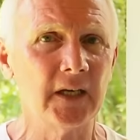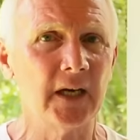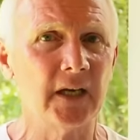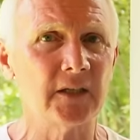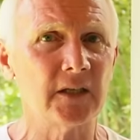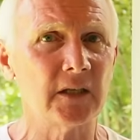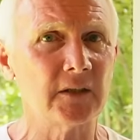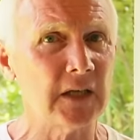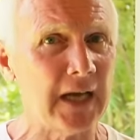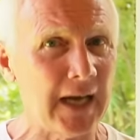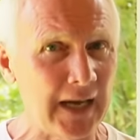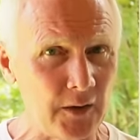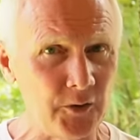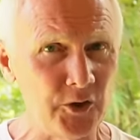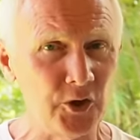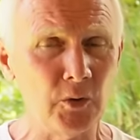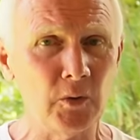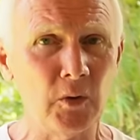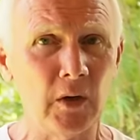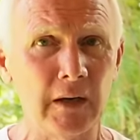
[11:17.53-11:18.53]
And how
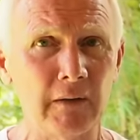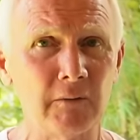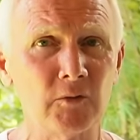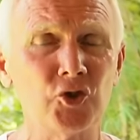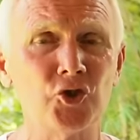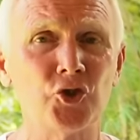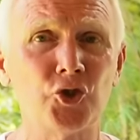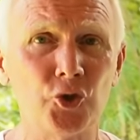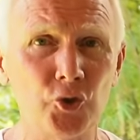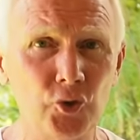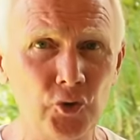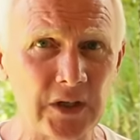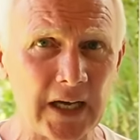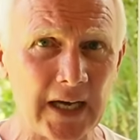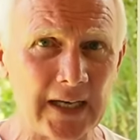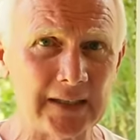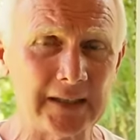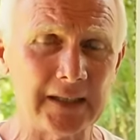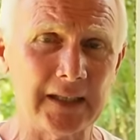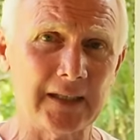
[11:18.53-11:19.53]
you do
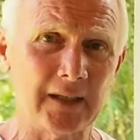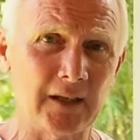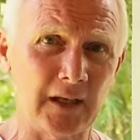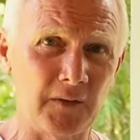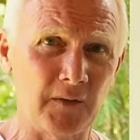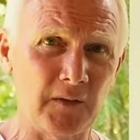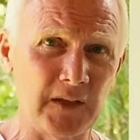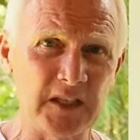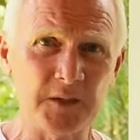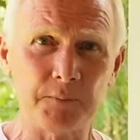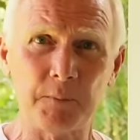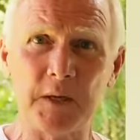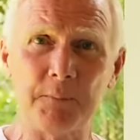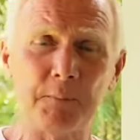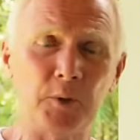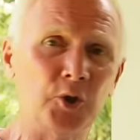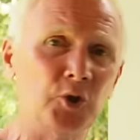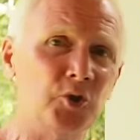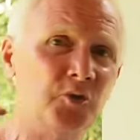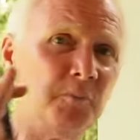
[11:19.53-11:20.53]
that, and these
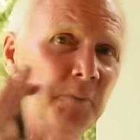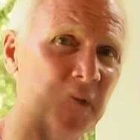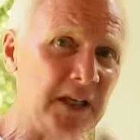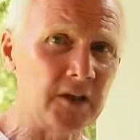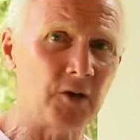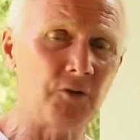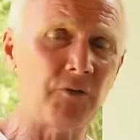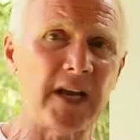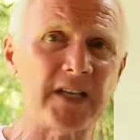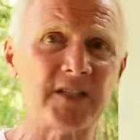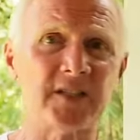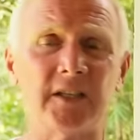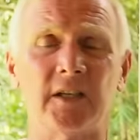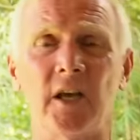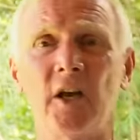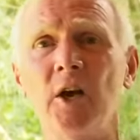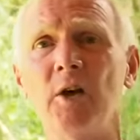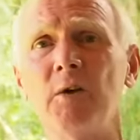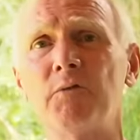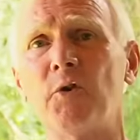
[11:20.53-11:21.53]
people who've been
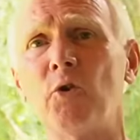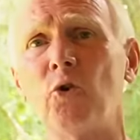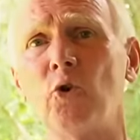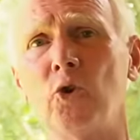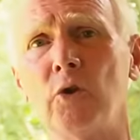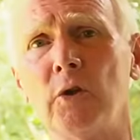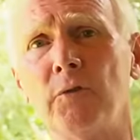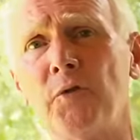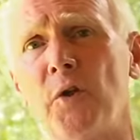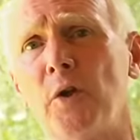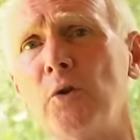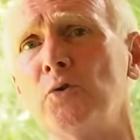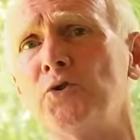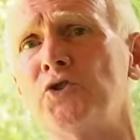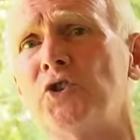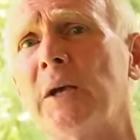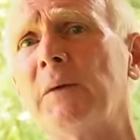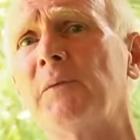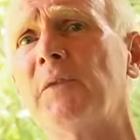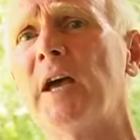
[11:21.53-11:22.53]
arrested, for all of
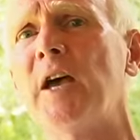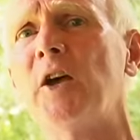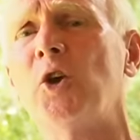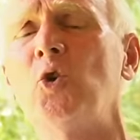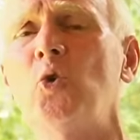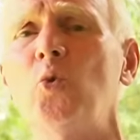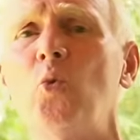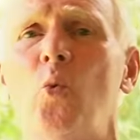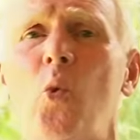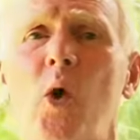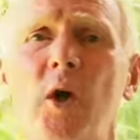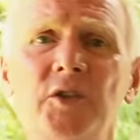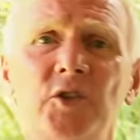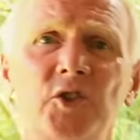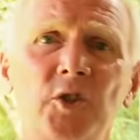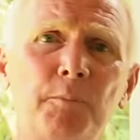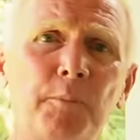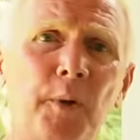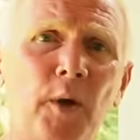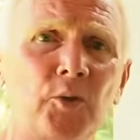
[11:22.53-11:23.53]
those out there who
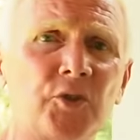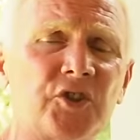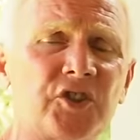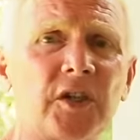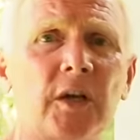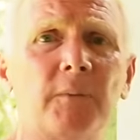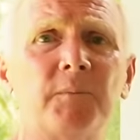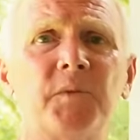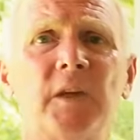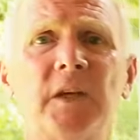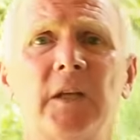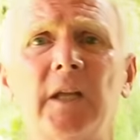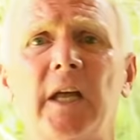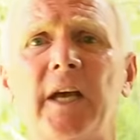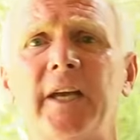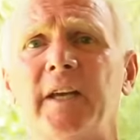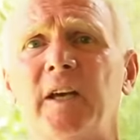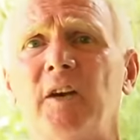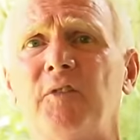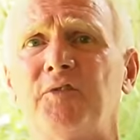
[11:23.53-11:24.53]
want to post something
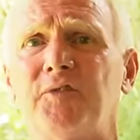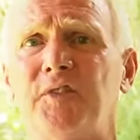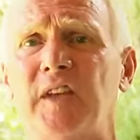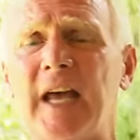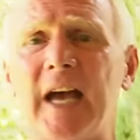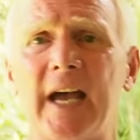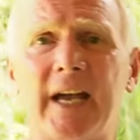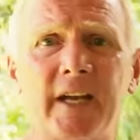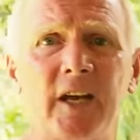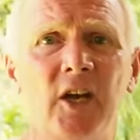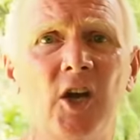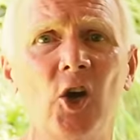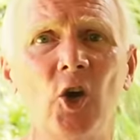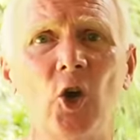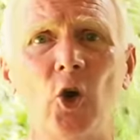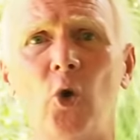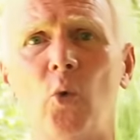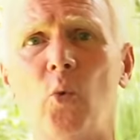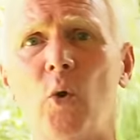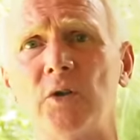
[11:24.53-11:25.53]
like a flag,
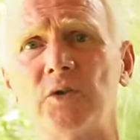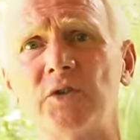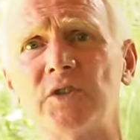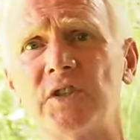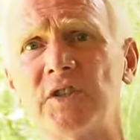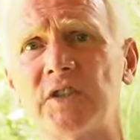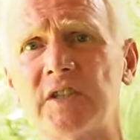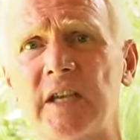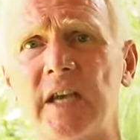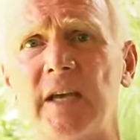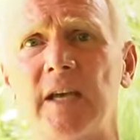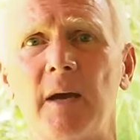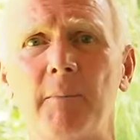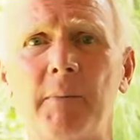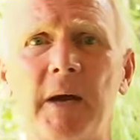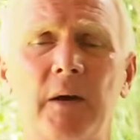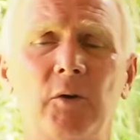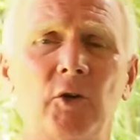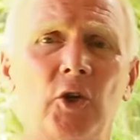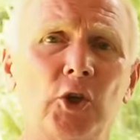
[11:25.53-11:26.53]
or want to say
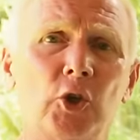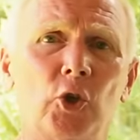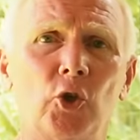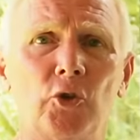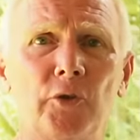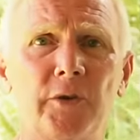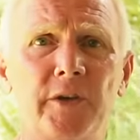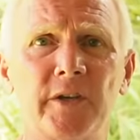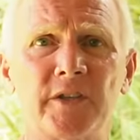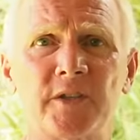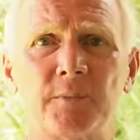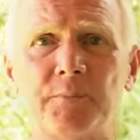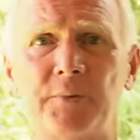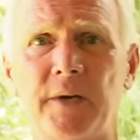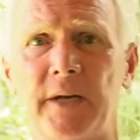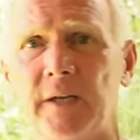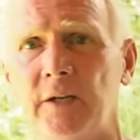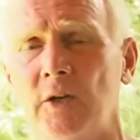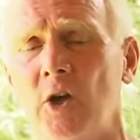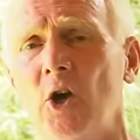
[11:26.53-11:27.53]
about glorious
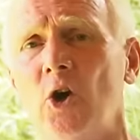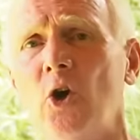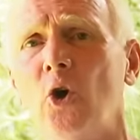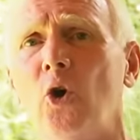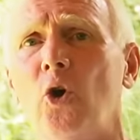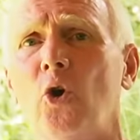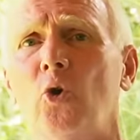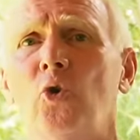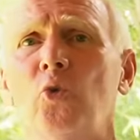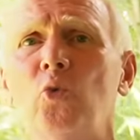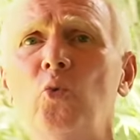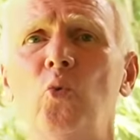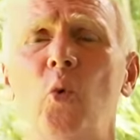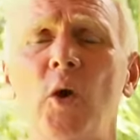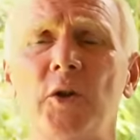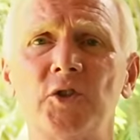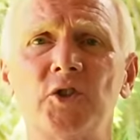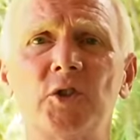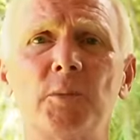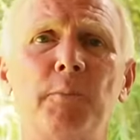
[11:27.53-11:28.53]
Britain, or who
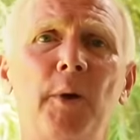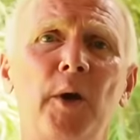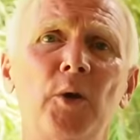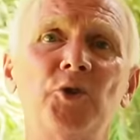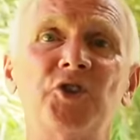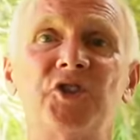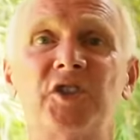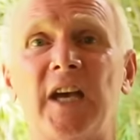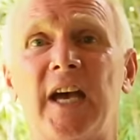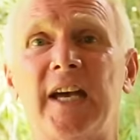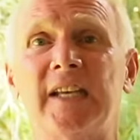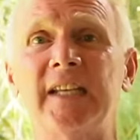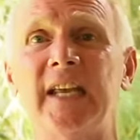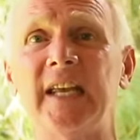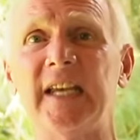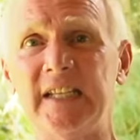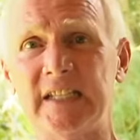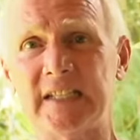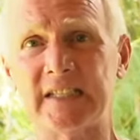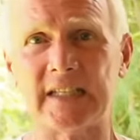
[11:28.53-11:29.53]
want to post an
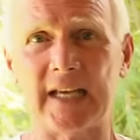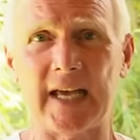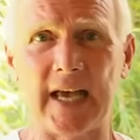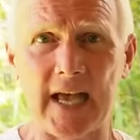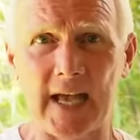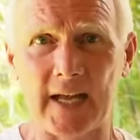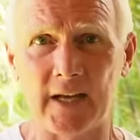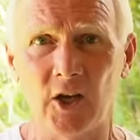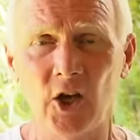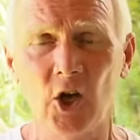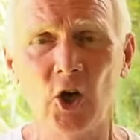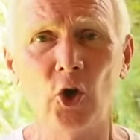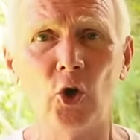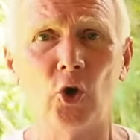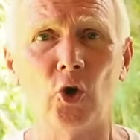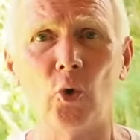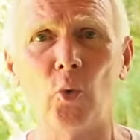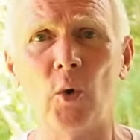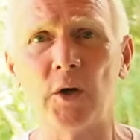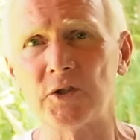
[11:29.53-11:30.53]
Easter egg,
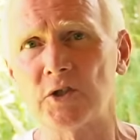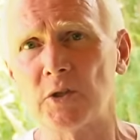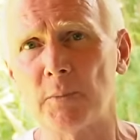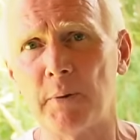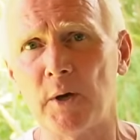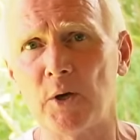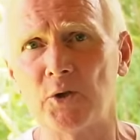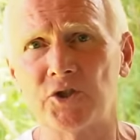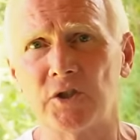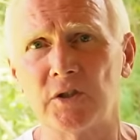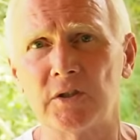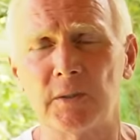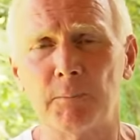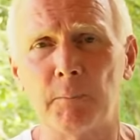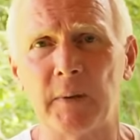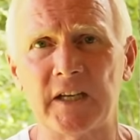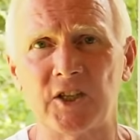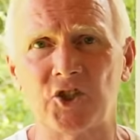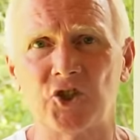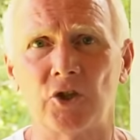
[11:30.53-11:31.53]
or want to post a
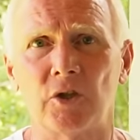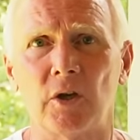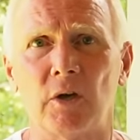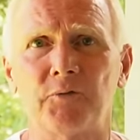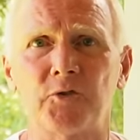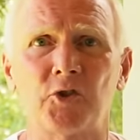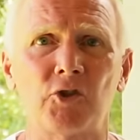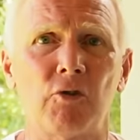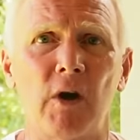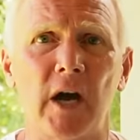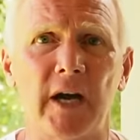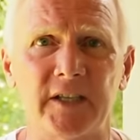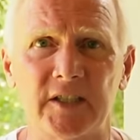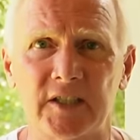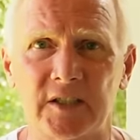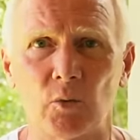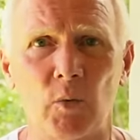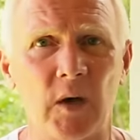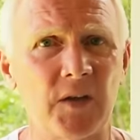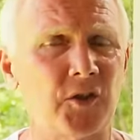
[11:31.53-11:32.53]
depiction of
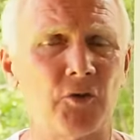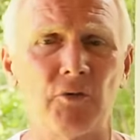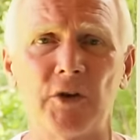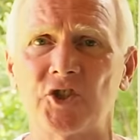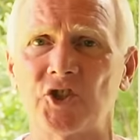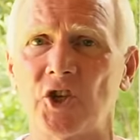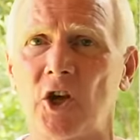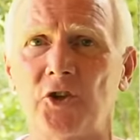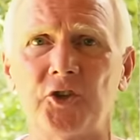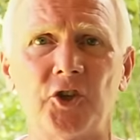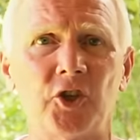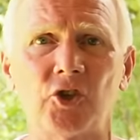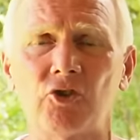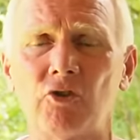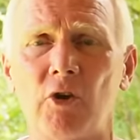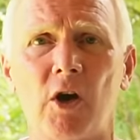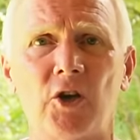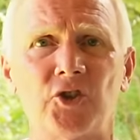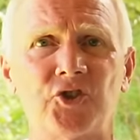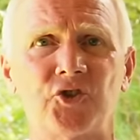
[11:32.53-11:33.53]
Christ, whether it's on a
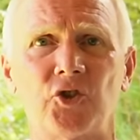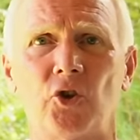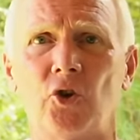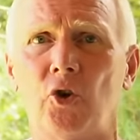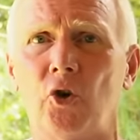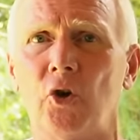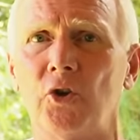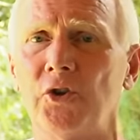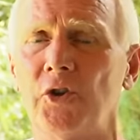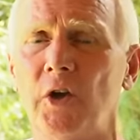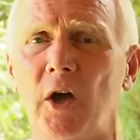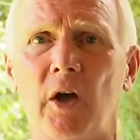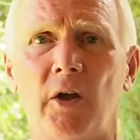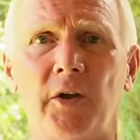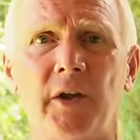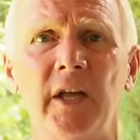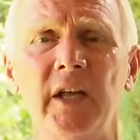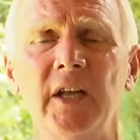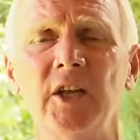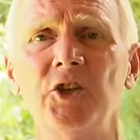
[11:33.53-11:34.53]
cross or
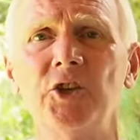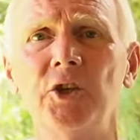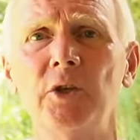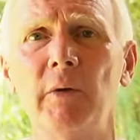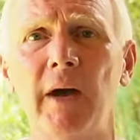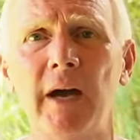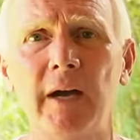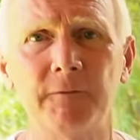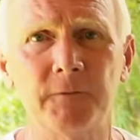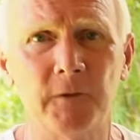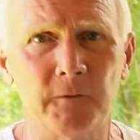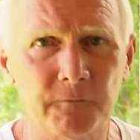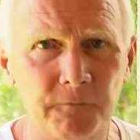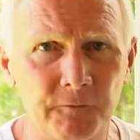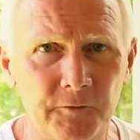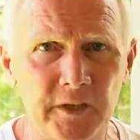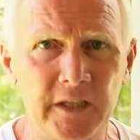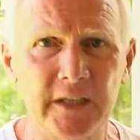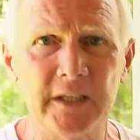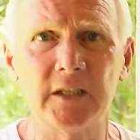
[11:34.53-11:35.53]
not. You have the
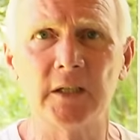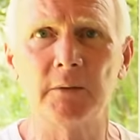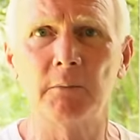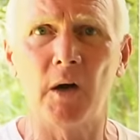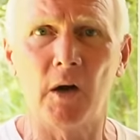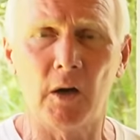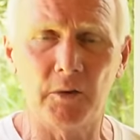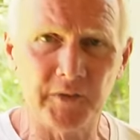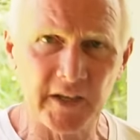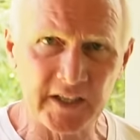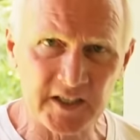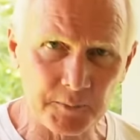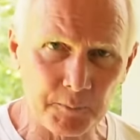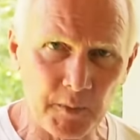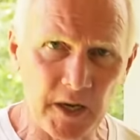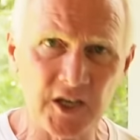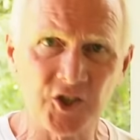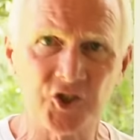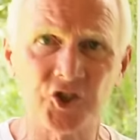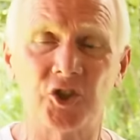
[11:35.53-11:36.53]
freedom of
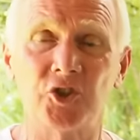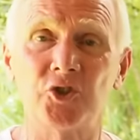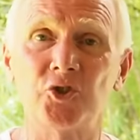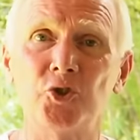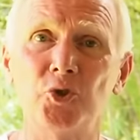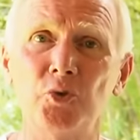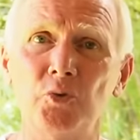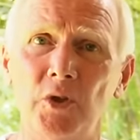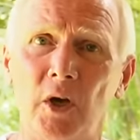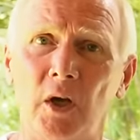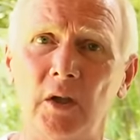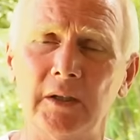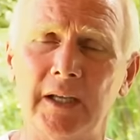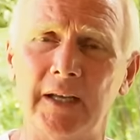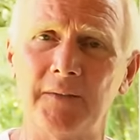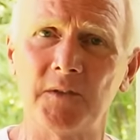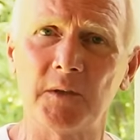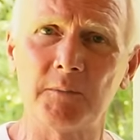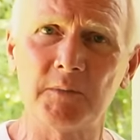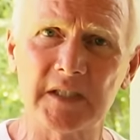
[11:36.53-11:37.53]
expression. Do not
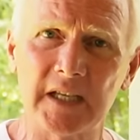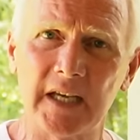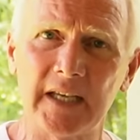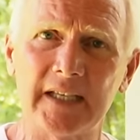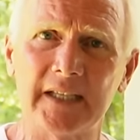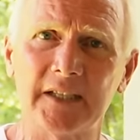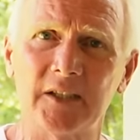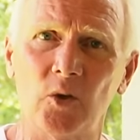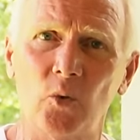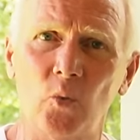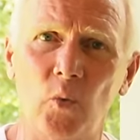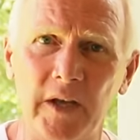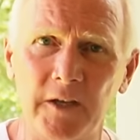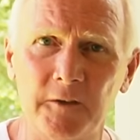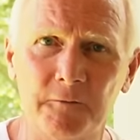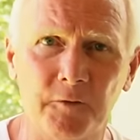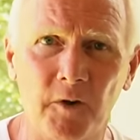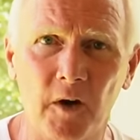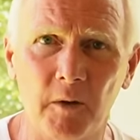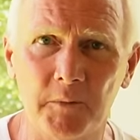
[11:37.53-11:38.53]
let them take it
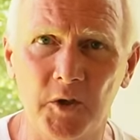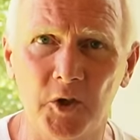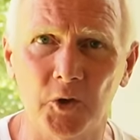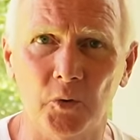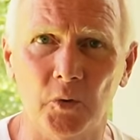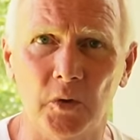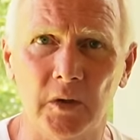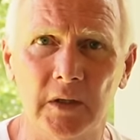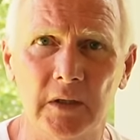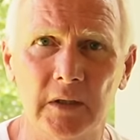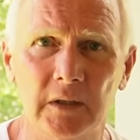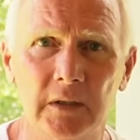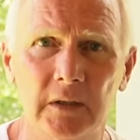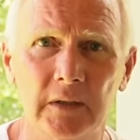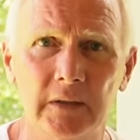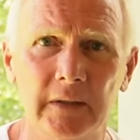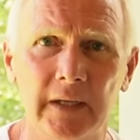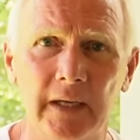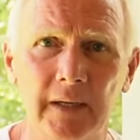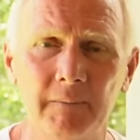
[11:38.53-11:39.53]
away from you.
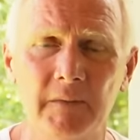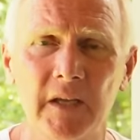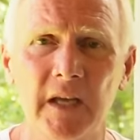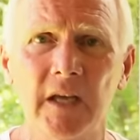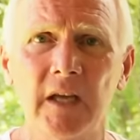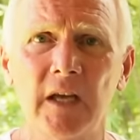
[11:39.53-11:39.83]
Yeah?